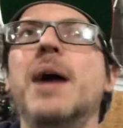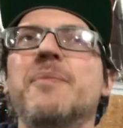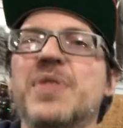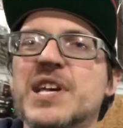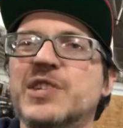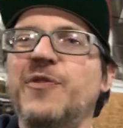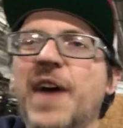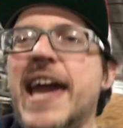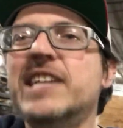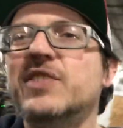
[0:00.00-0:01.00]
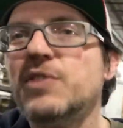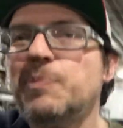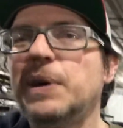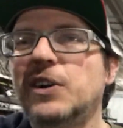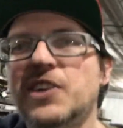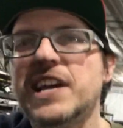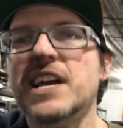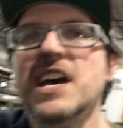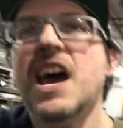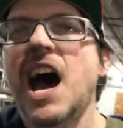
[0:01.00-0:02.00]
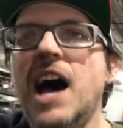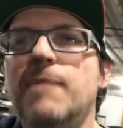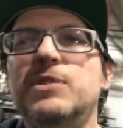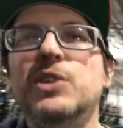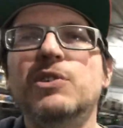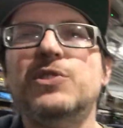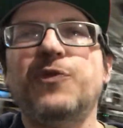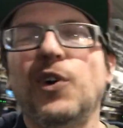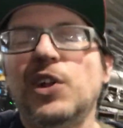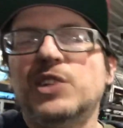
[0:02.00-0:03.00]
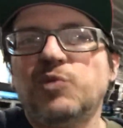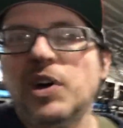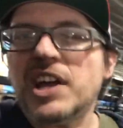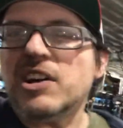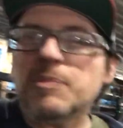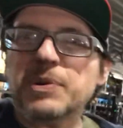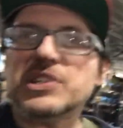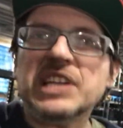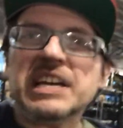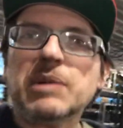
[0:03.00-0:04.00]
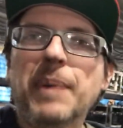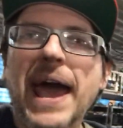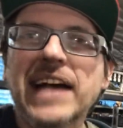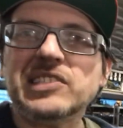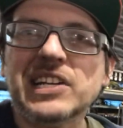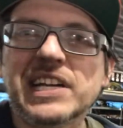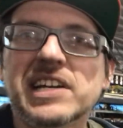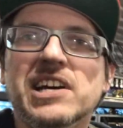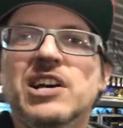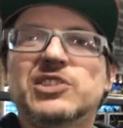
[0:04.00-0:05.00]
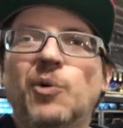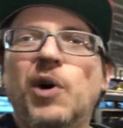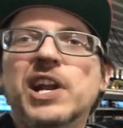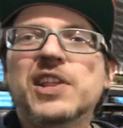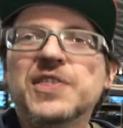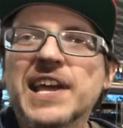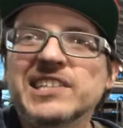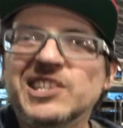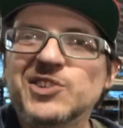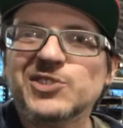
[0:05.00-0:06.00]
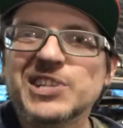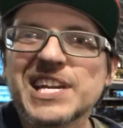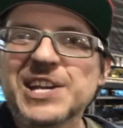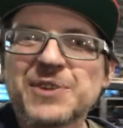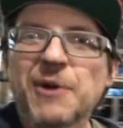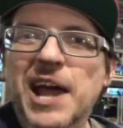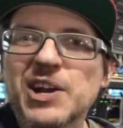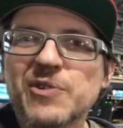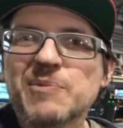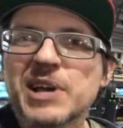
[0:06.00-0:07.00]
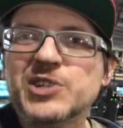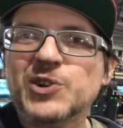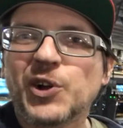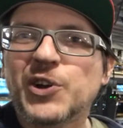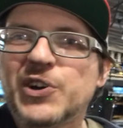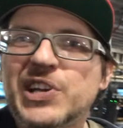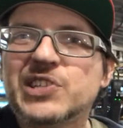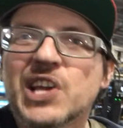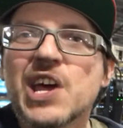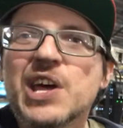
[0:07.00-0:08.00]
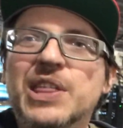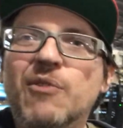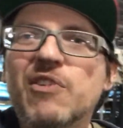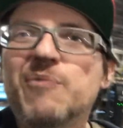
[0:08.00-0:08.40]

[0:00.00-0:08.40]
this phase of the building to its fullest 100% capacity. So one of the things that you'll see here right over my shoulder is that we've